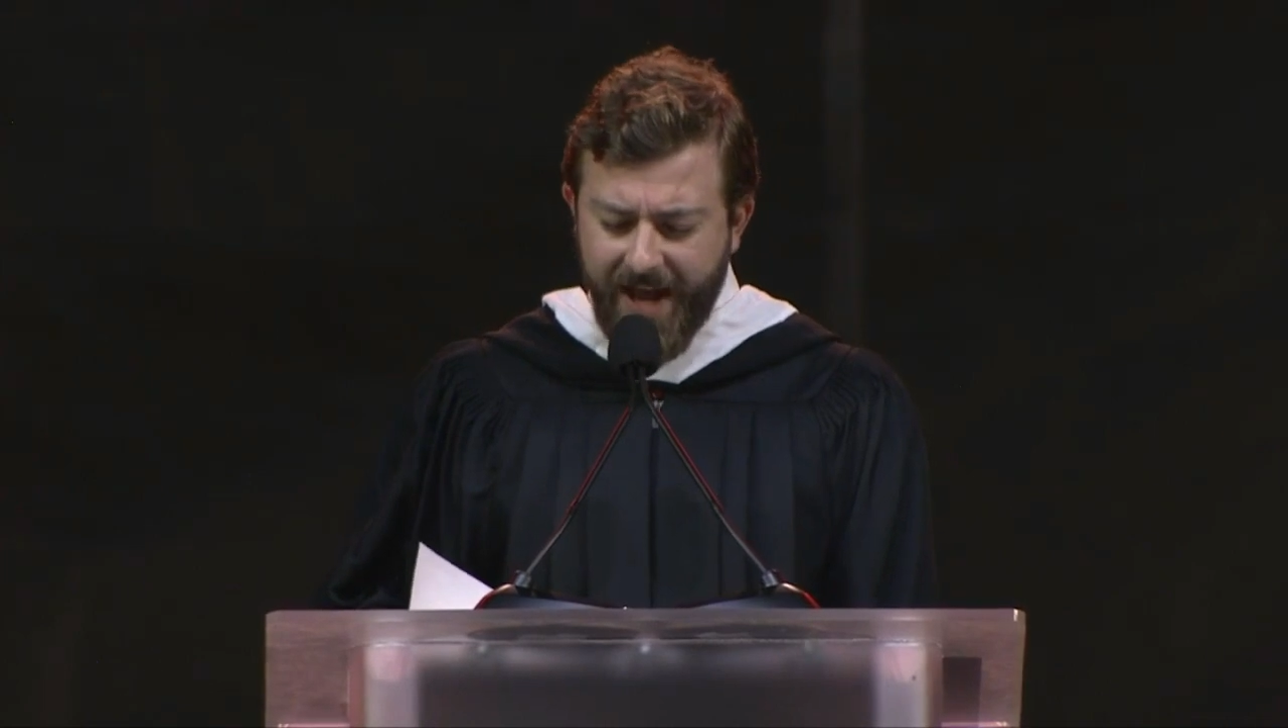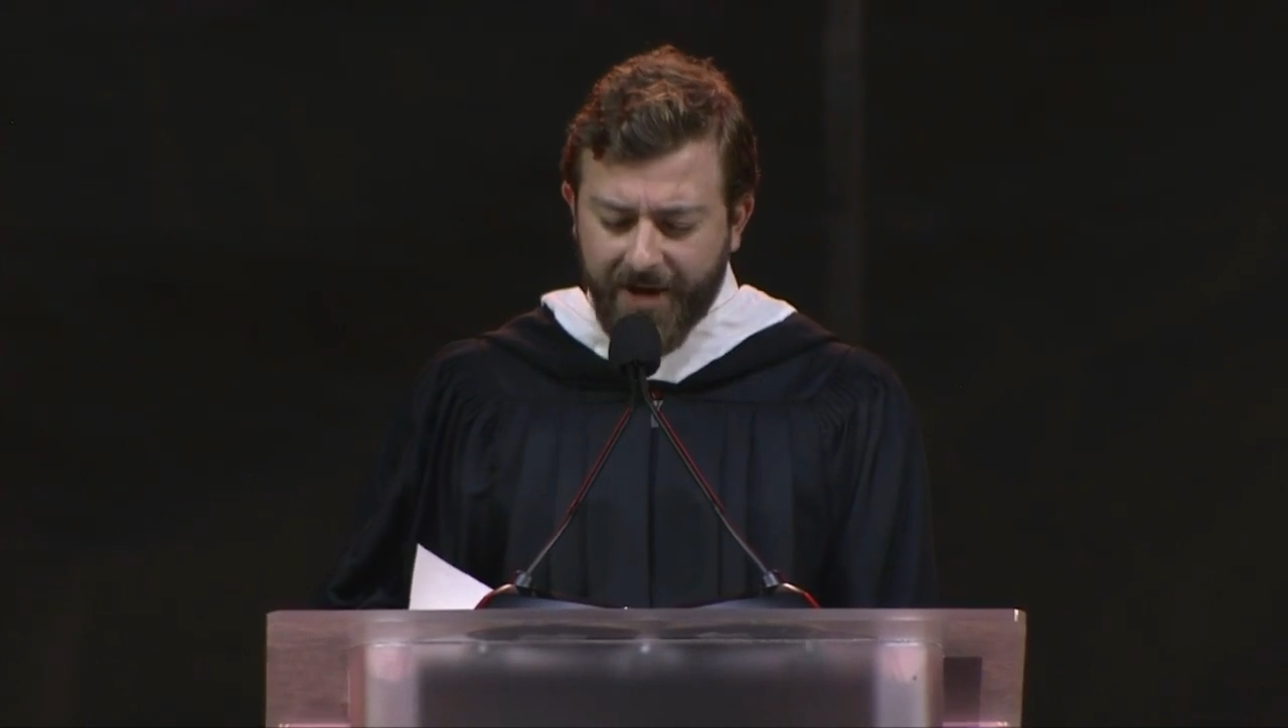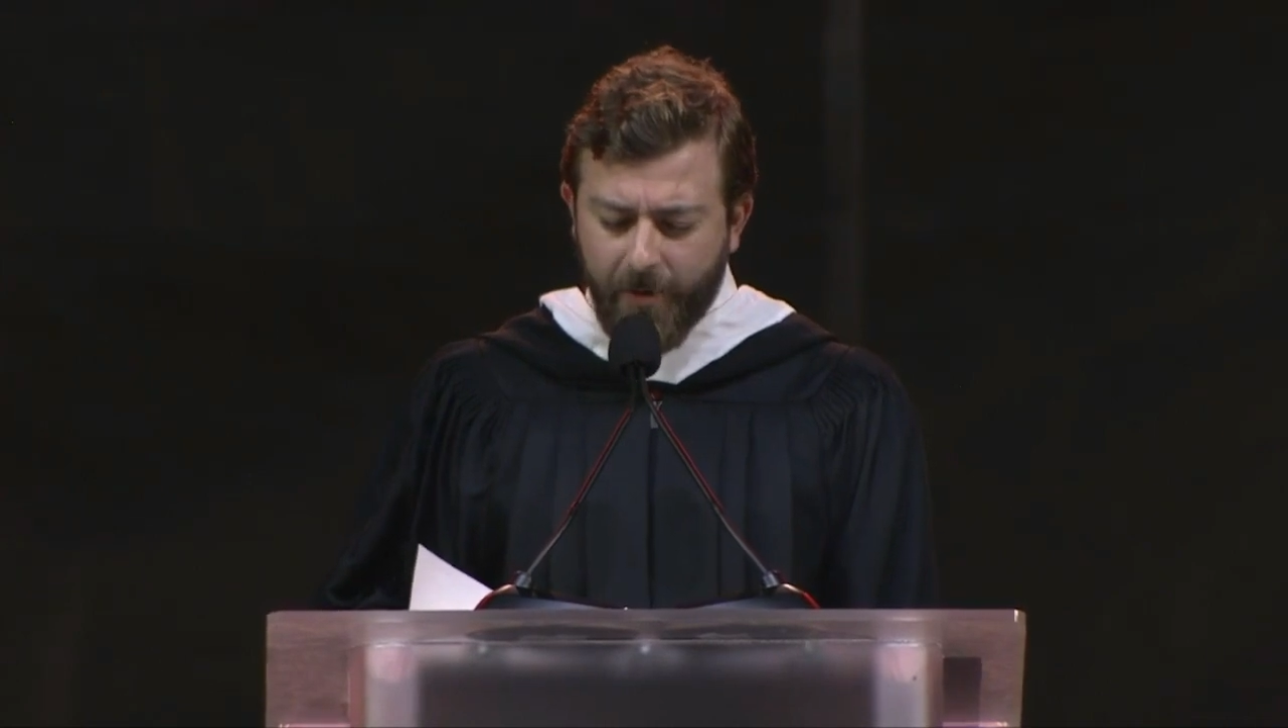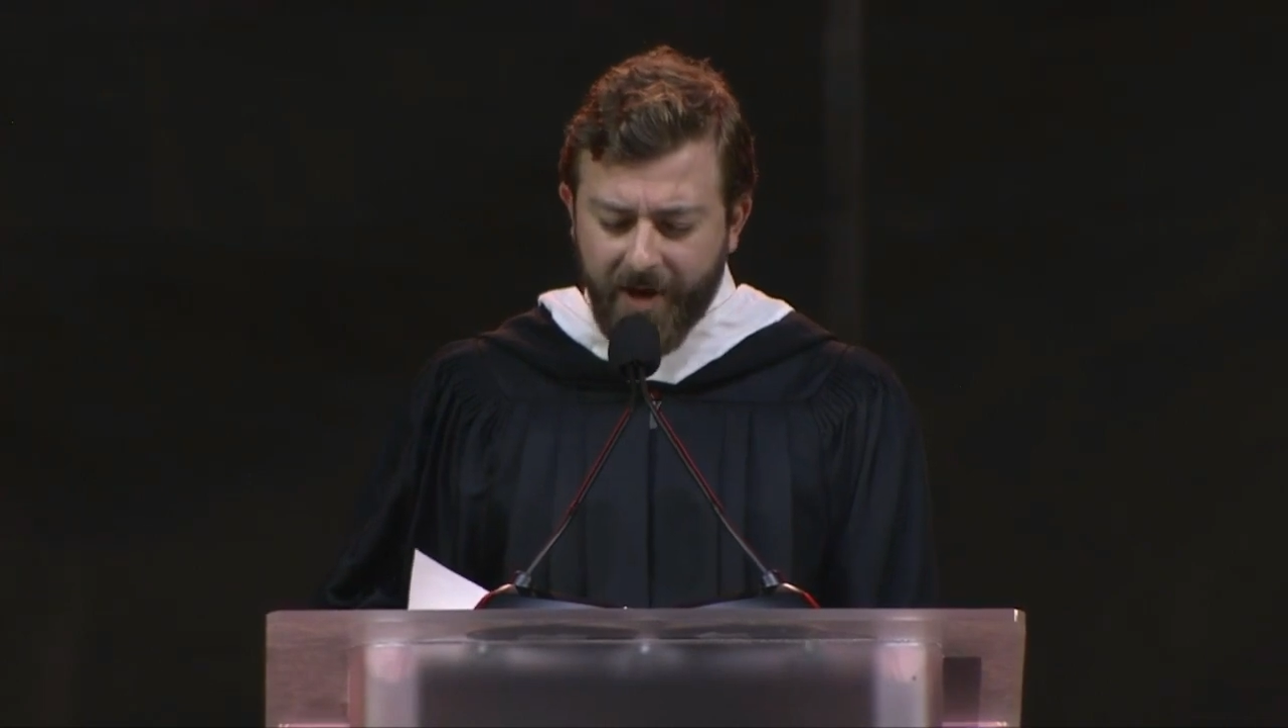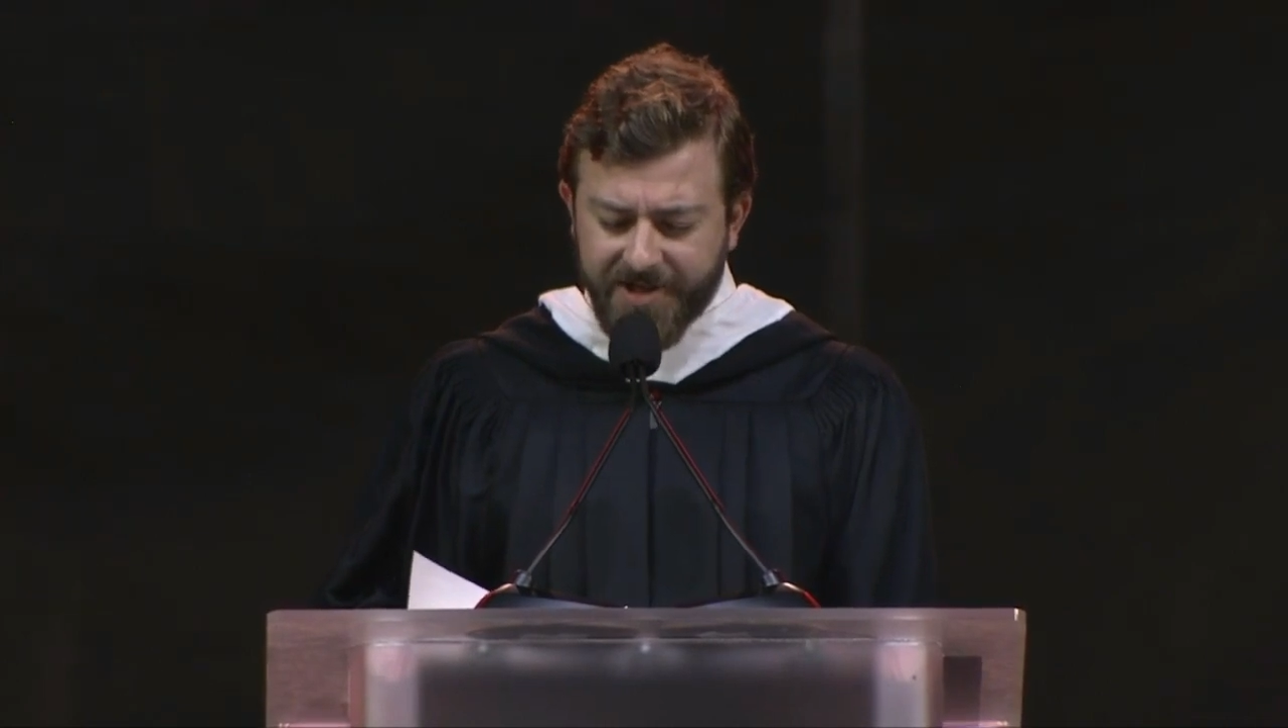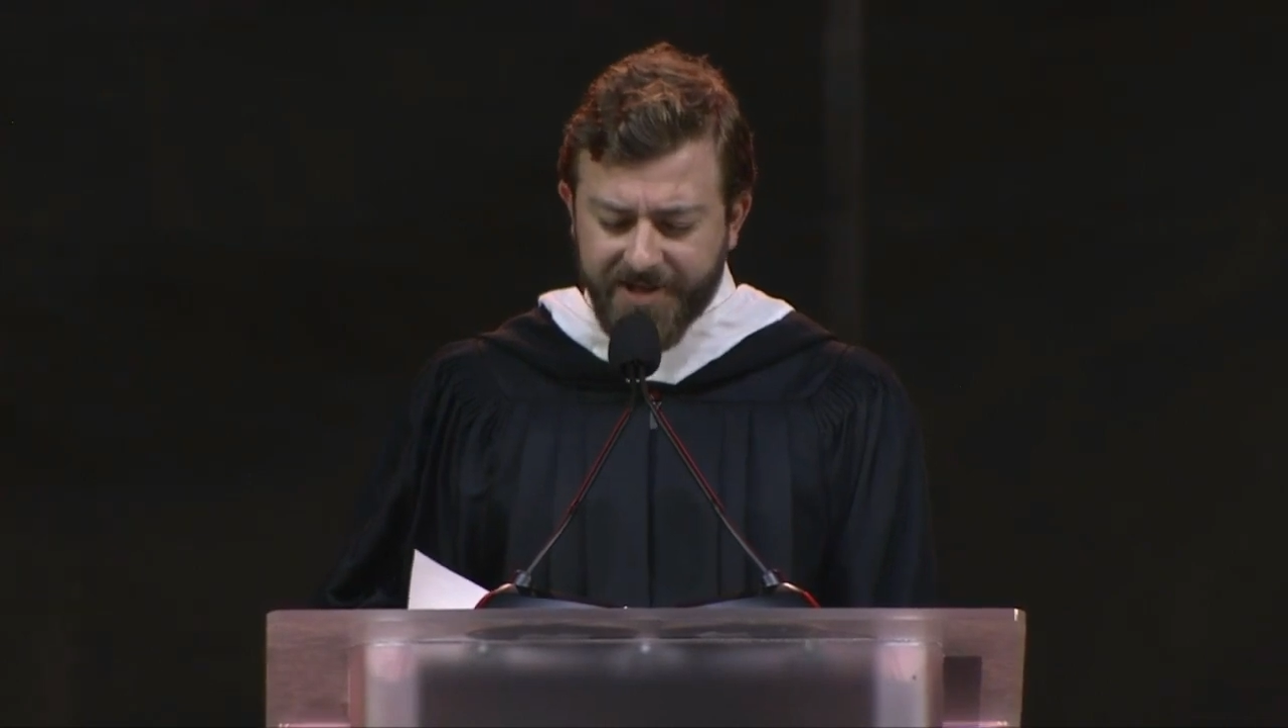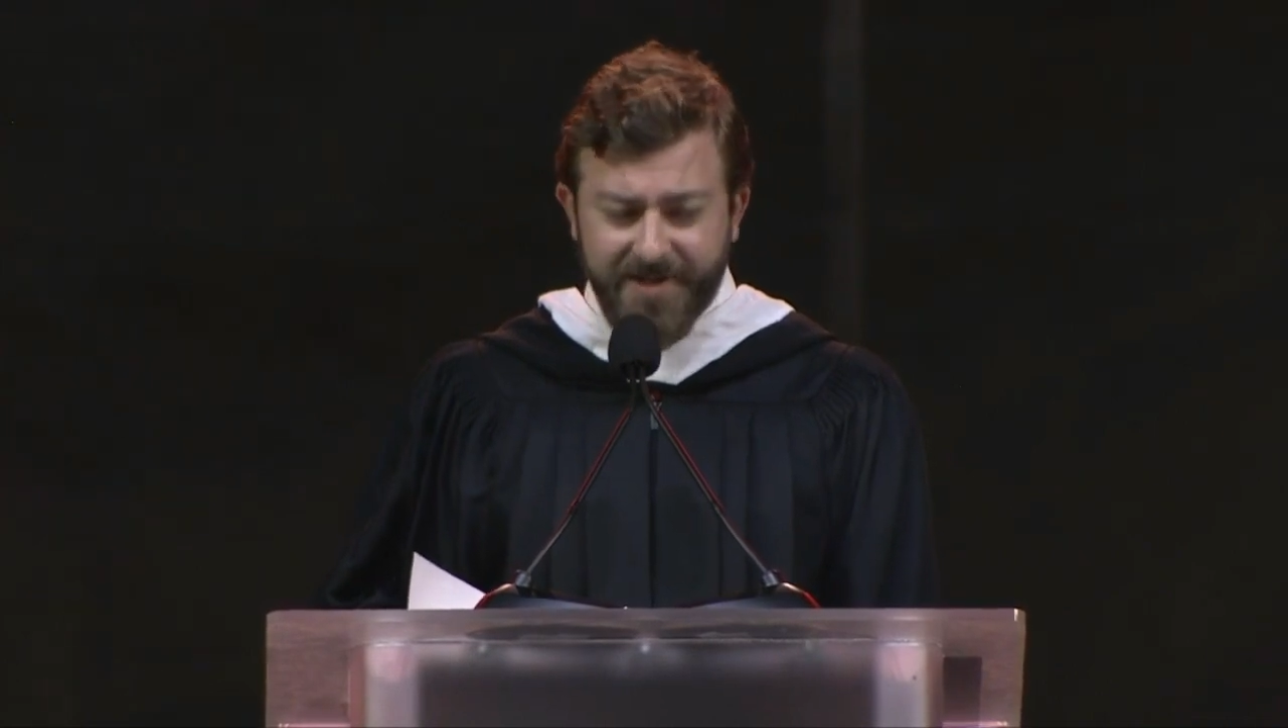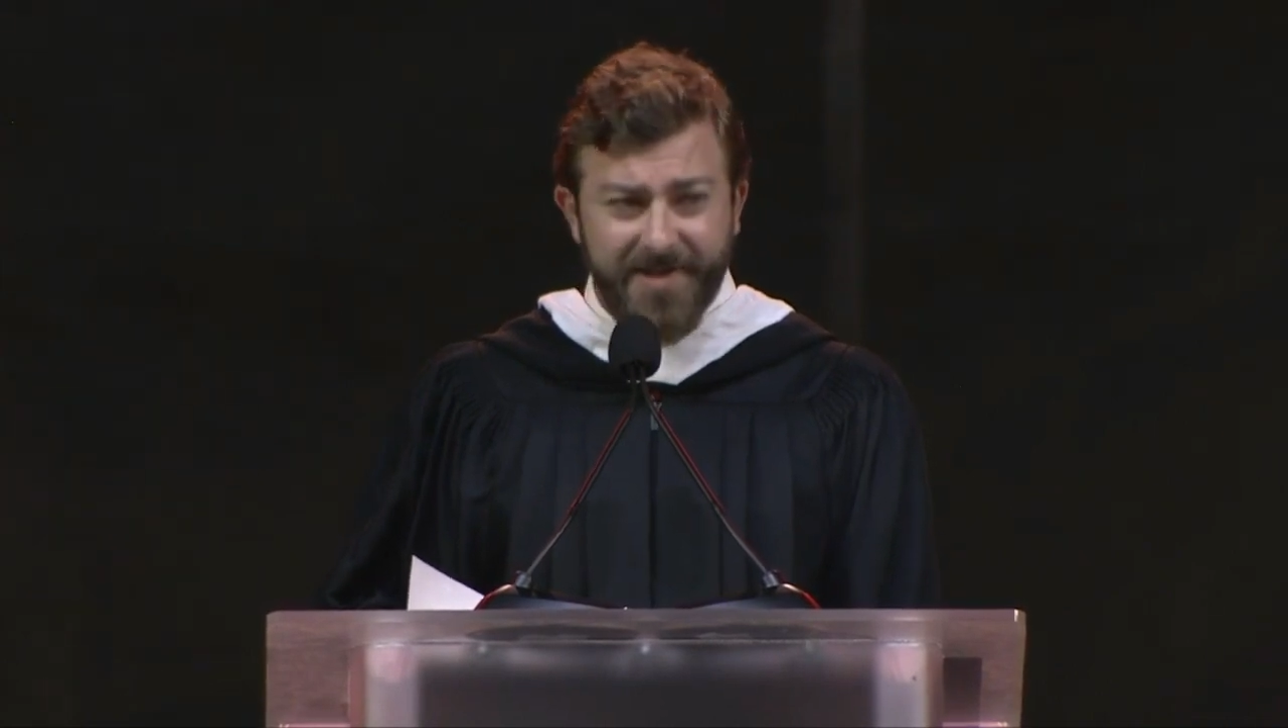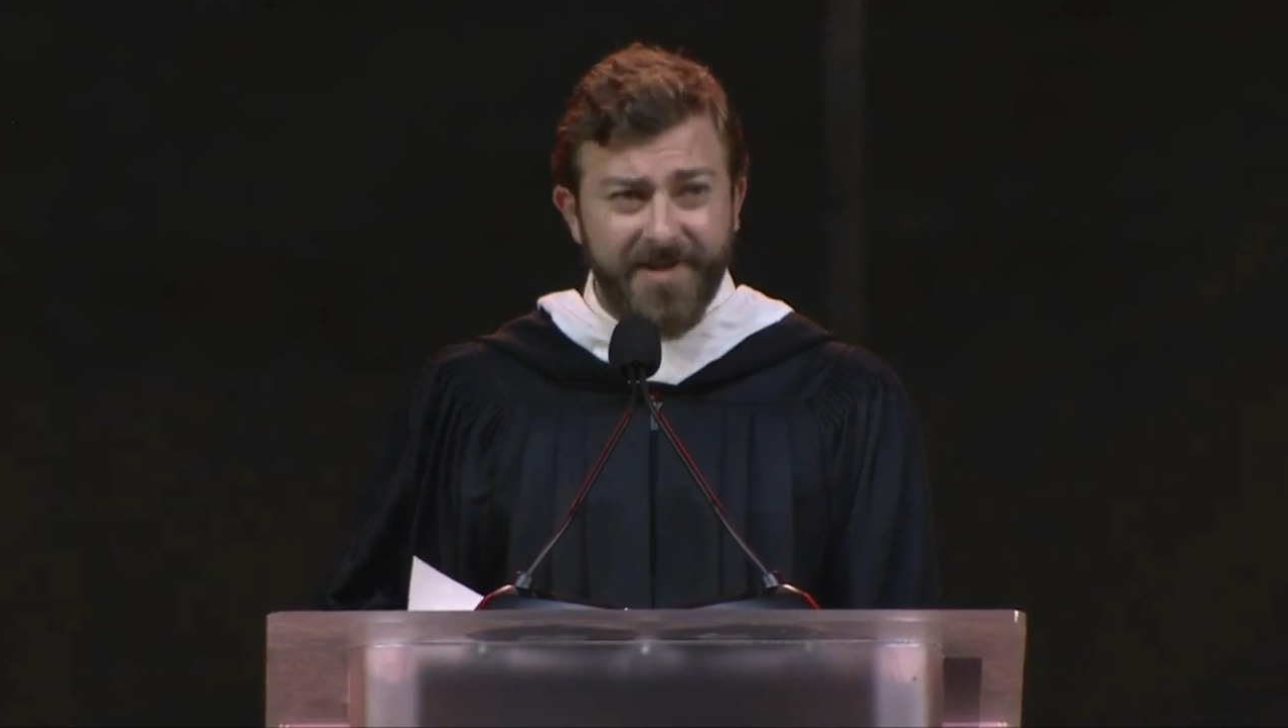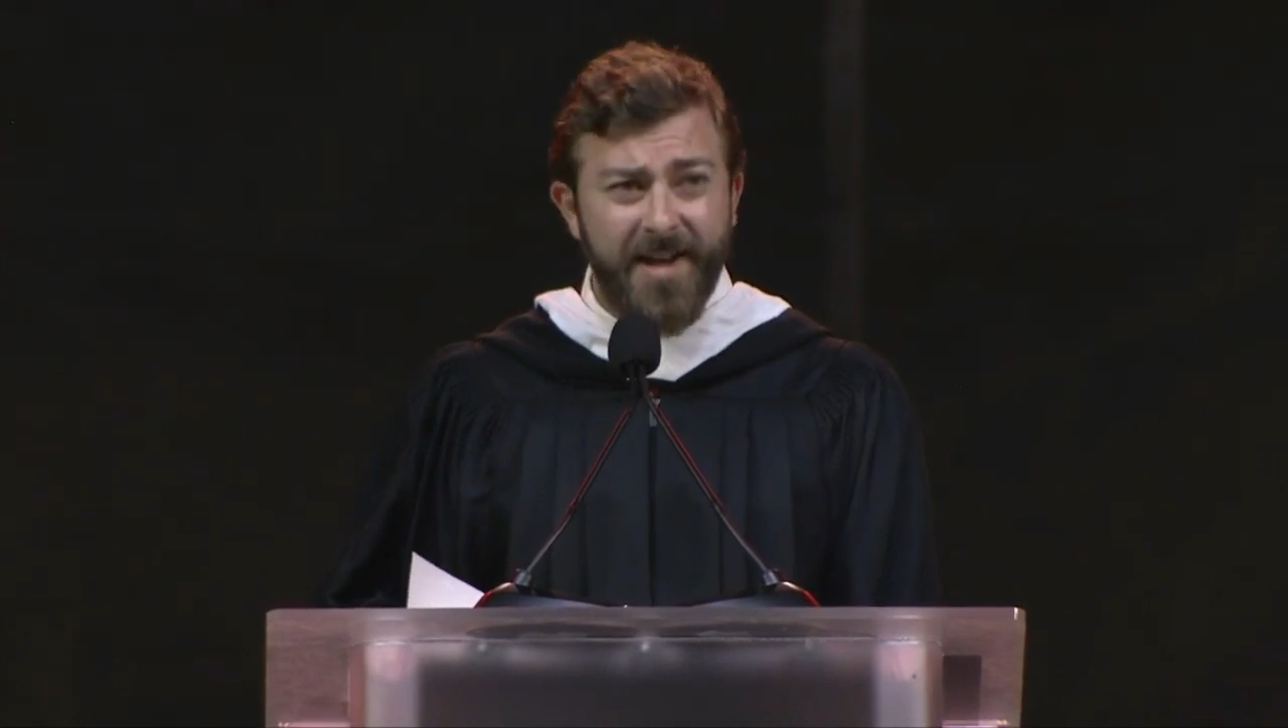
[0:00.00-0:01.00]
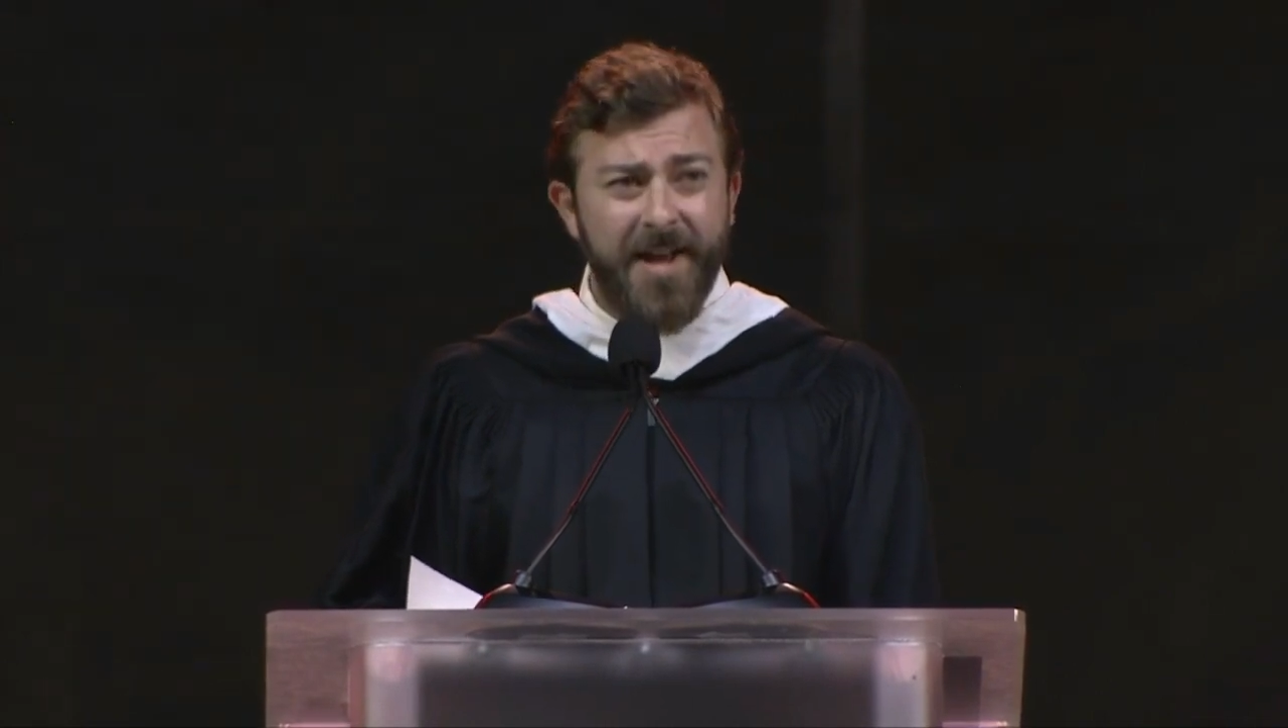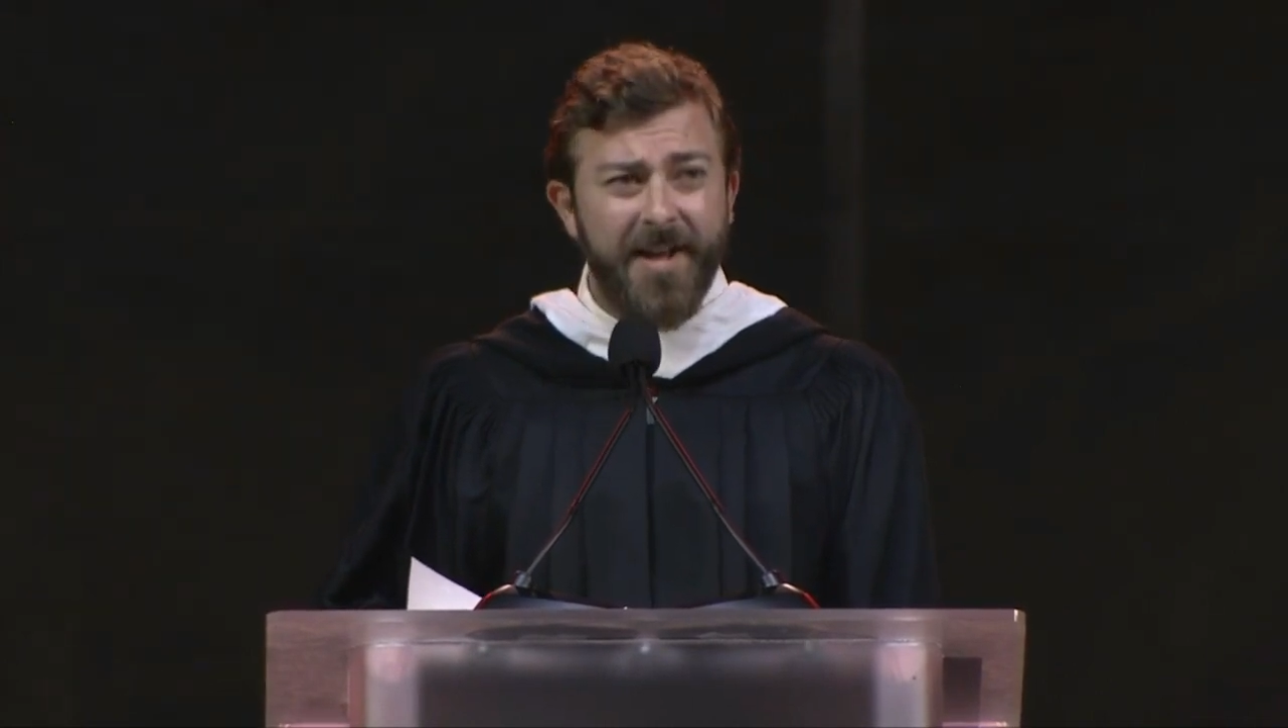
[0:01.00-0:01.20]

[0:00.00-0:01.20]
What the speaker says: had questions,